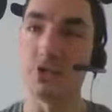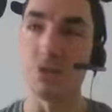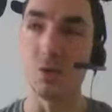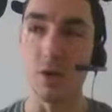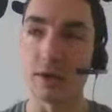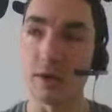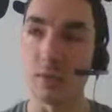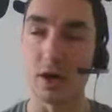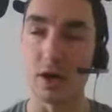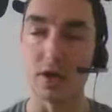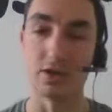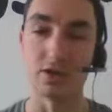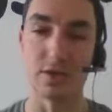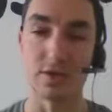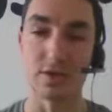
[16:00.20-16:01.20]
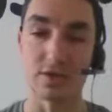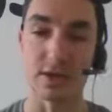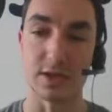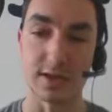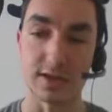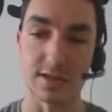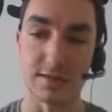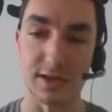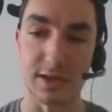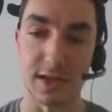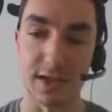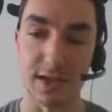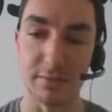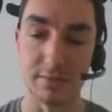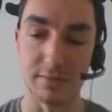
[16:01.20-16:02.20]
you only want certain slots of
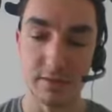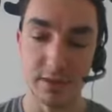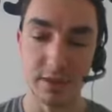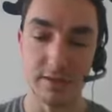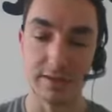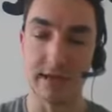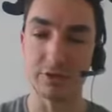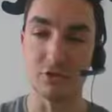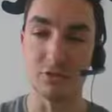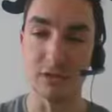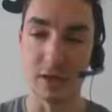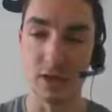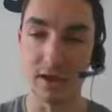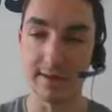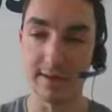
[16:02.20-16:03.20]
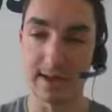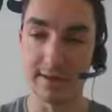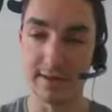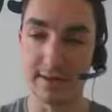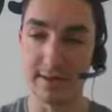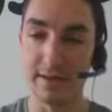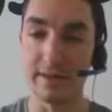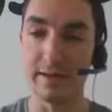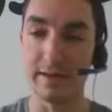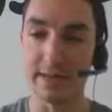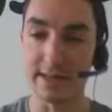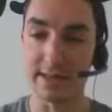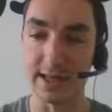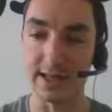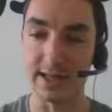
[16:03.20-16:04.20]
time to actually be contacted. And then
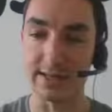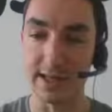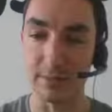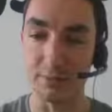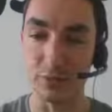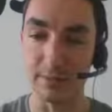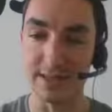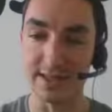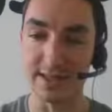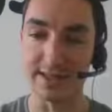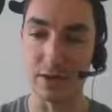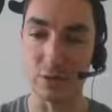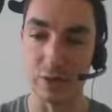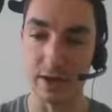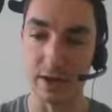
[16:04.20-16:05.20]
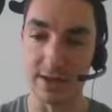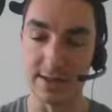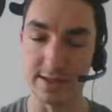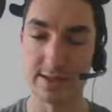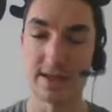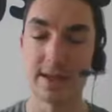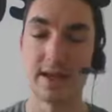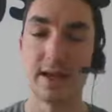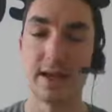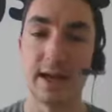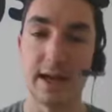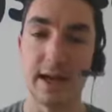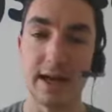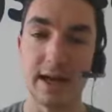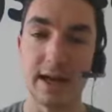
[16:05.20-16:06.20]
the second step would be to synchronize,
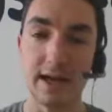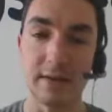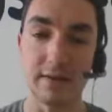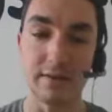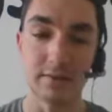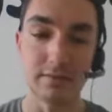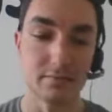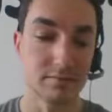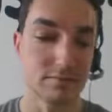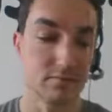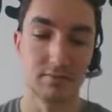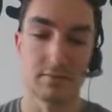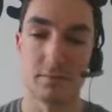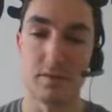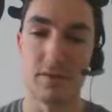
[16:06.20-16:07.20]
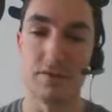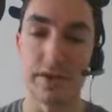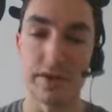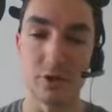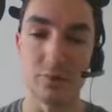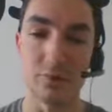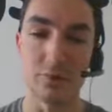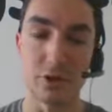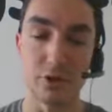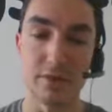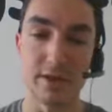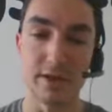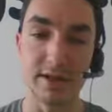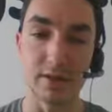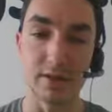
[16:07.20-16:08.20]
and then you'd
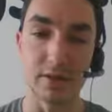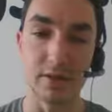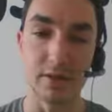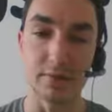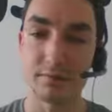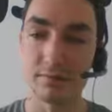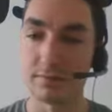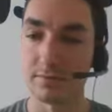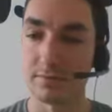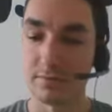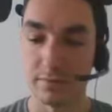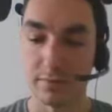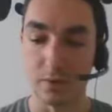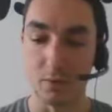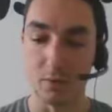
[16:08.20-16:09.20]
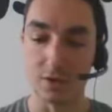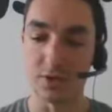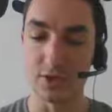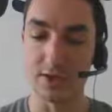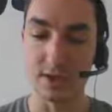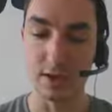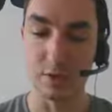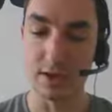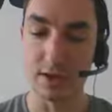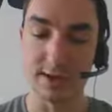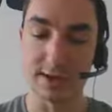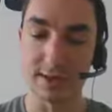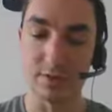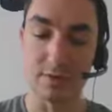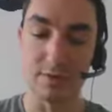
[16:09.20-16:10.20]
be good to go. Once you're
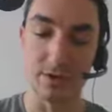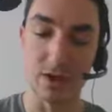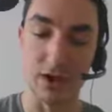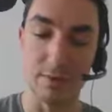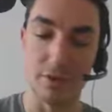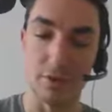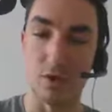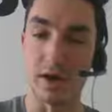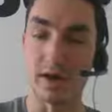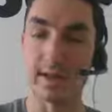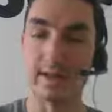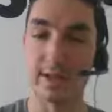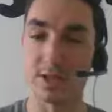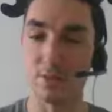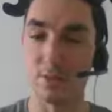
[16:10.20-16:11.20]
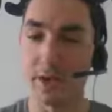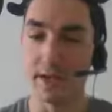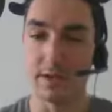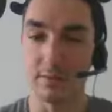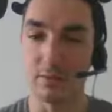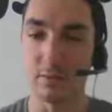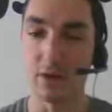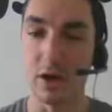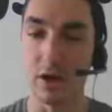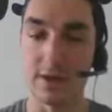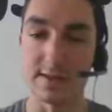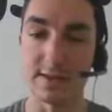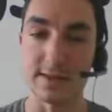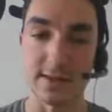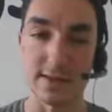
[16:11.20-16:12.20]
synchronized, it's pretty much up and running. And that's why we
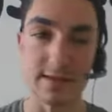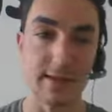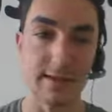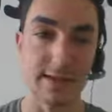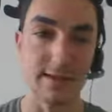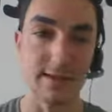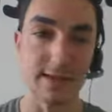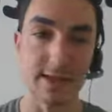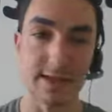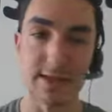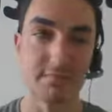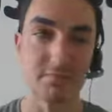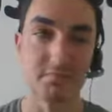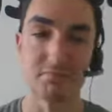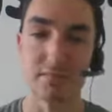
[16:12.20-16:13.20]
honestly say that it takes